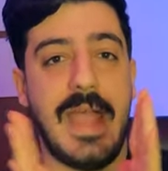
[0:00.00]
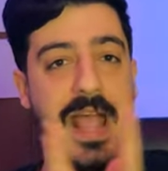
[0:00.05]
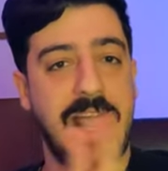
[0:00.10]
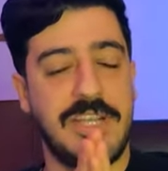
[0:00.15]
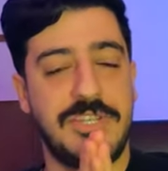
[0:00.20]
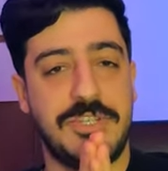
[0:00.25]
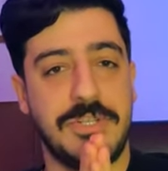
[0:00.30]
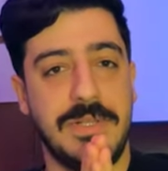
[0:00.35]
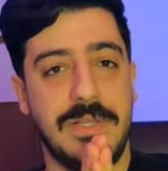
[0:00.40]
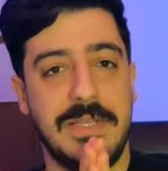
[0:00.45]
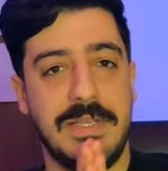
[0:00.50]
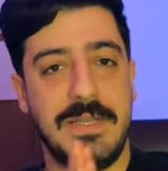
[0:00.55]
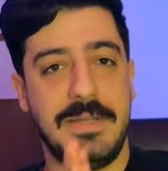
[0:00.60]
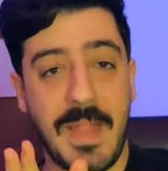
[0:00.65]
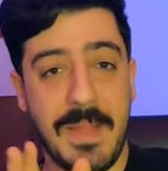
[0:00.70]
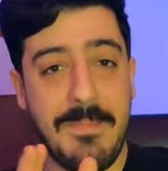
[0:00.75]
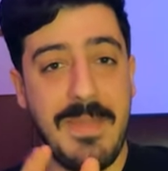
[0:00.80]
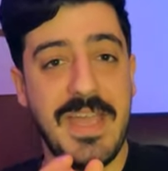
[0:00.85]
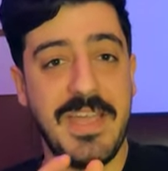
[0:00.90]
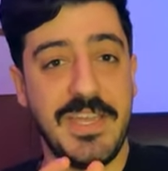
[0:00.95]
actually
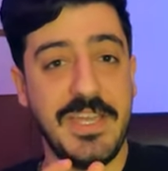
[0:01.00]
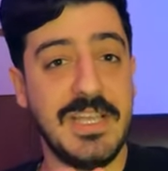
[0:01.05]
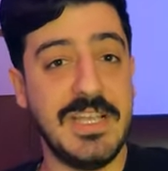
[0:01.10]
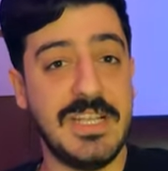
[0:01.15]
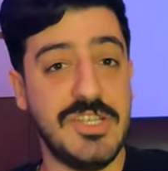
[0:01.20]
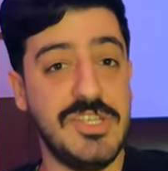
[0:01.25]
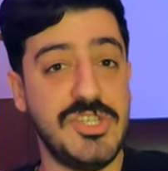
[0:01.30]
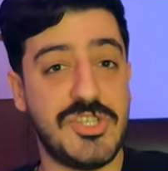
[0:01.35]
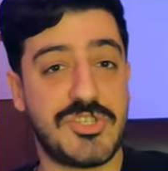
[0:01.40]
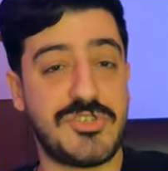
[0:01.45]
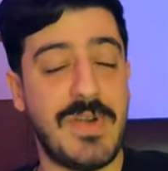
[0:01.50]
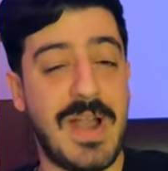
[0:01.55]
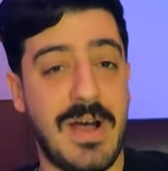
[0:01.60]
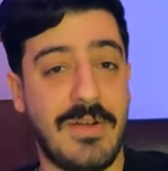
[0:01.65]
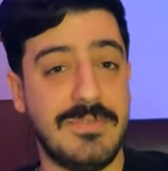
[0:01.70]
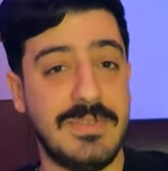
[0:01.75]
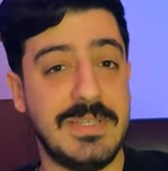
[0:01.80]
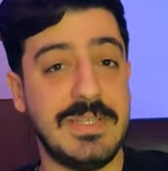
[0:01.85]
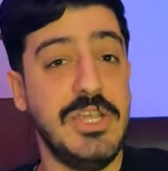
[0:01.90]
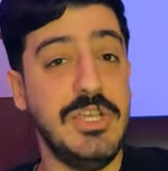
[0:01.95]
making
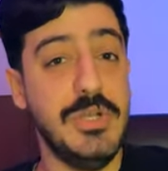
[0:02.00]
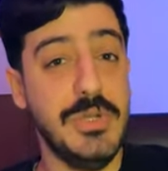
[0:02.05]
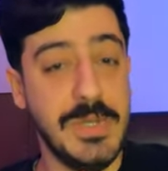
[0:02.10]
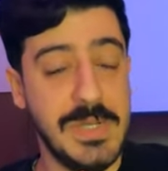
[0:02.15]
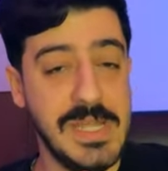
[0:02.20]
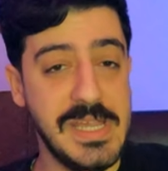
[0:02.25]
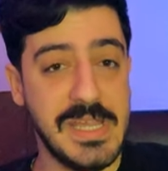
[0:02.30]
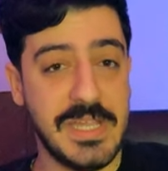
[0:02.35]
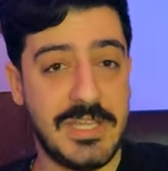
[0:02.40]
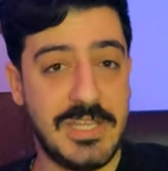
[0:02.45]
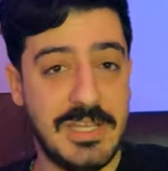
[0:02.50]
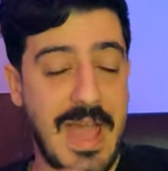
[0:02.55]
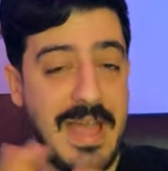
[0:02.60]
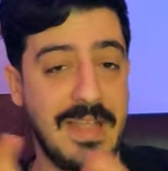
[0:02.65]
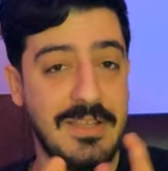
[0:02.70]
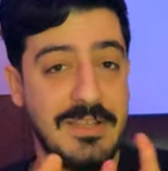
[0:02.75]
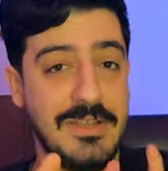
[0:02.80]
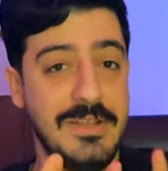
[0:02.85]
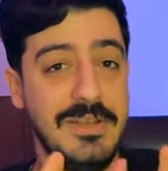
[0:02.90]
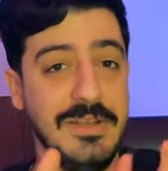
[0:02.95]
shrouded unique and
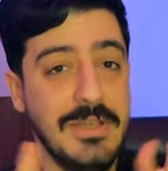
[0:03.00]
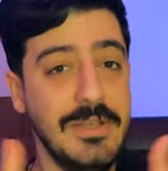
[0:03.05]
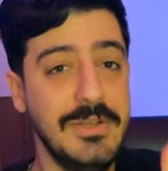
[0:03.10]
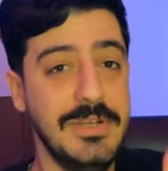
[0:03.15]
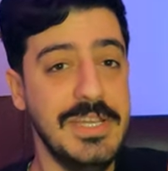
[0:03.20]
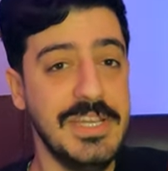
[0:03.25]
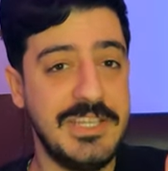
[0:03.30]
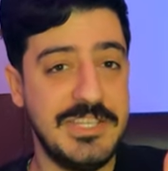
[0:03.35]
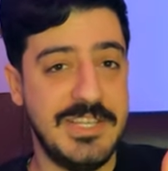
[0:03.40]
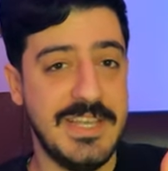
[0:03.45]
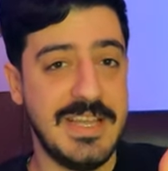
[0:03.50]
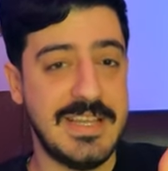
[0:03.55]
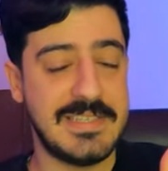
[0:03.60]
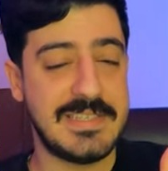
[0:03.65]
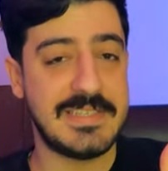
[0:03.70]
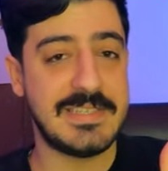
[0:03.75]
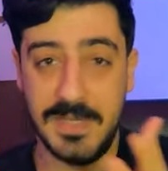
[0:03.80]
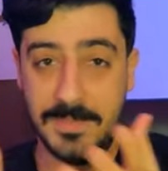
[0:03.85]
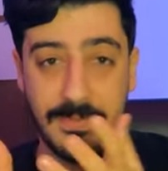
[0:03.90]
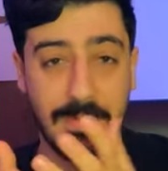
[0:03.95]
you know
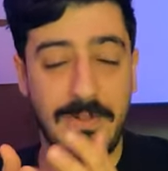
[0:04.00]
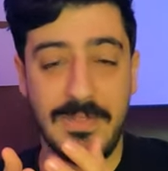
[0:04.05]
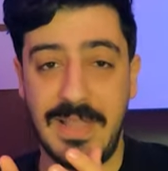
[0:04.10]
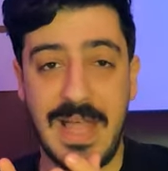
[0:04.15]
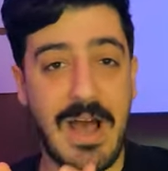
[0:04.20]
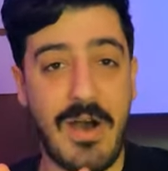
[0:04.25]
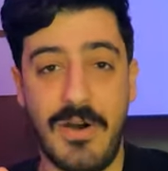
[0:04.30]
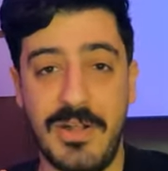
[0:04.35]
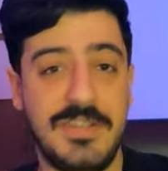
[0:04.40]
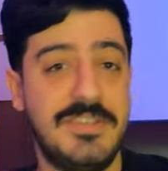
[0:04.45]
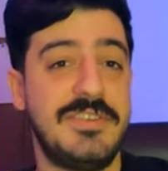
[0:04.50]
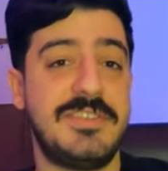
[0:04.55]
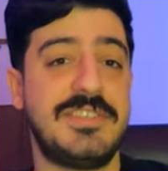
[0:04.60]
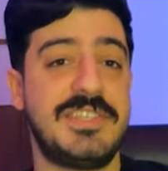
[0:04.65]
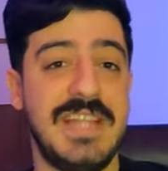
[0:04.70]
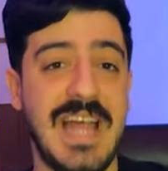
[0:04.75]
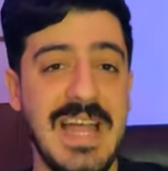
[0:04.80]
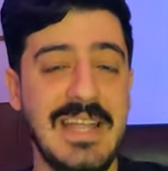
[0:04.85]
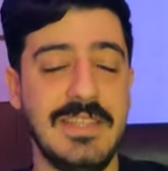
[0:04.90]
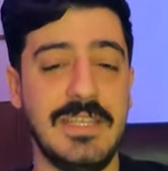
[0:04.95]
uniqueness people now
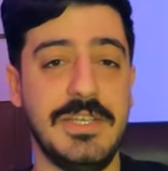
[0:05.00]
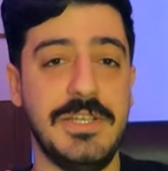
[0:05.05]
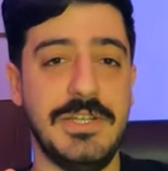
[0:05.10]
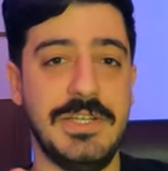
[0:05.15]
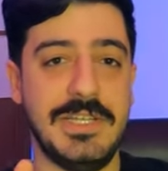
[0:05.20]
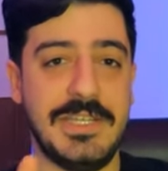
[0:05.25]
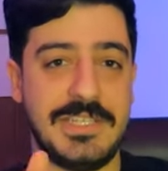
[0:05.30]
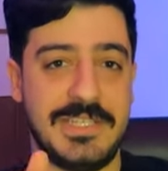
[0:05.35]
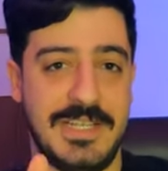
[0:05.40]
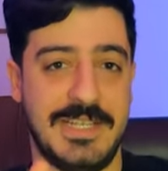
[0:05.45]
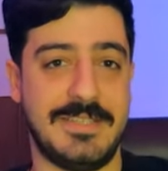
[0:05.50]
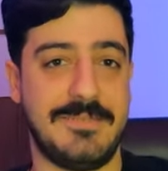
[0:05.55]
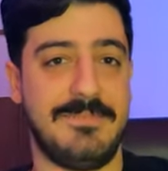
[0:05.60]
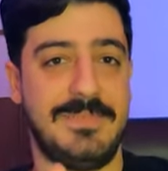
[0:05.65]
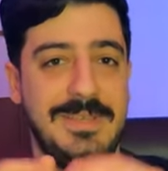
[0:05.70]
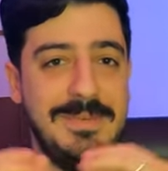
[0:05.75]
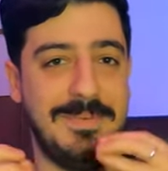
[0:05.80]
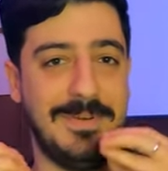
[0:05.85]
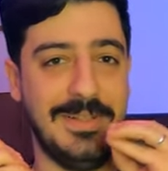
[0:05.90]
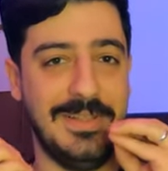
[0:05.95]
understand the uniqueness
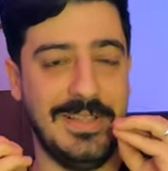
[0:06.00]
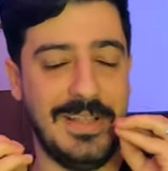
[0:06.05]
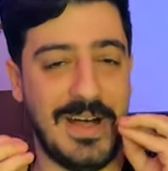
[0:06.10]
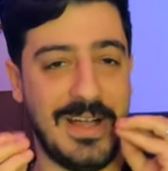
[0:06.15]
people